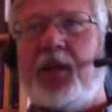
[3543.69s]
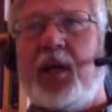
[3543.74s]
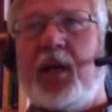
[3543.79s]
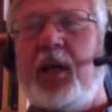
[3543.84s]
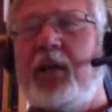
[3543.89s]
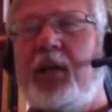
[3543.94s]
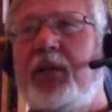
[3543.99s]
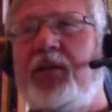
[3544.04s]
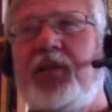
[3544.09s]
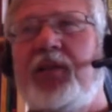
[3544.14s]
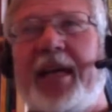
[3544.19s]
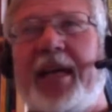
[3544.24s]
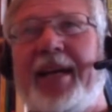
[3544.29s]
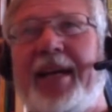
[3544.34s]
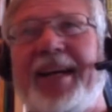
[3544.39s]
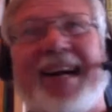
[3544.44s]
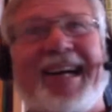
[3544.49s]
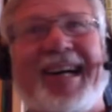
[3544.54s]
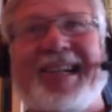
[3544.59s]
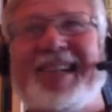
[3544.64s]
Dulles
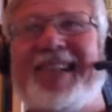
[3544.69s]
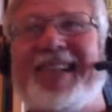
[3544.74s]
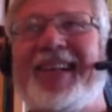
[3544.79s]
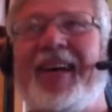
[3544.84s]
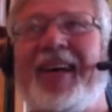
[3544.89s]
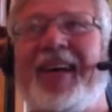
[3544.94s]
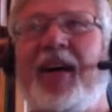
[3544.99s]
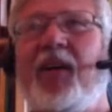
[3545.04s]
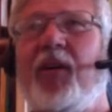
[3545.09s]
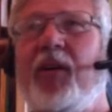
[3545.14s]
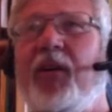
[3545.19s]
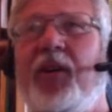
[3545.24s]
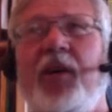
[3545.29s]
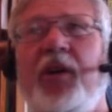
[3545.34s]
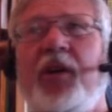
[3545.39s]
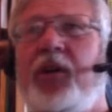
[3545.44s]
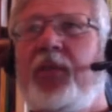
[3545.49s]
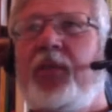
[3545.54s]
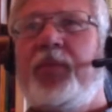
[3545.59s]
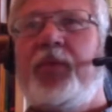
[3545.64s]
and Eisenhower
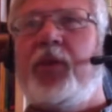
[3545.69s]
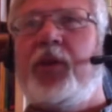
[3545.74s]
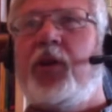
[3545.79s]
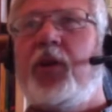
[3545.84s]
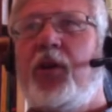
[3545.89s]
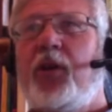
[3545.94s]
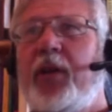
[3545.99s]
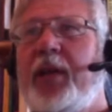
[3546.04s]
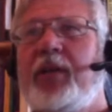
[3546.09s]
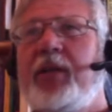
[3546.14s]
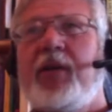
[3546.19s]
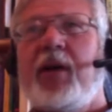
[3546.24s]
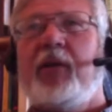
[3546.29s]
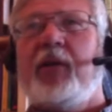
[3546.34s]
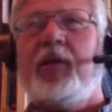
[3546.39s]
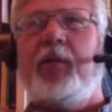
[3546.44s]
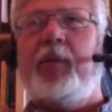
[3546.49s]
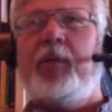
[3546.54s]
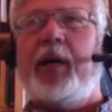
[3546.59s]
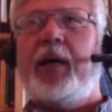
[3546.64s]
you know, they
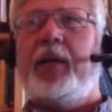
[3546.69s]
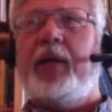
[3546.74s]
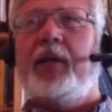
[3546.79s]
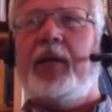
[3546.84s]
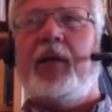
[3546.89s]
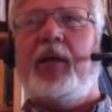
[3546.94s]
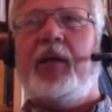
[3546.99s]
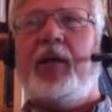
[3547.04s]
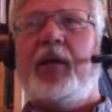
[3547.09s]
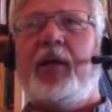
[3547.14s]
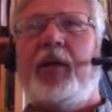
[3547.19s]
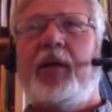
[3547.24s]
talked about uh,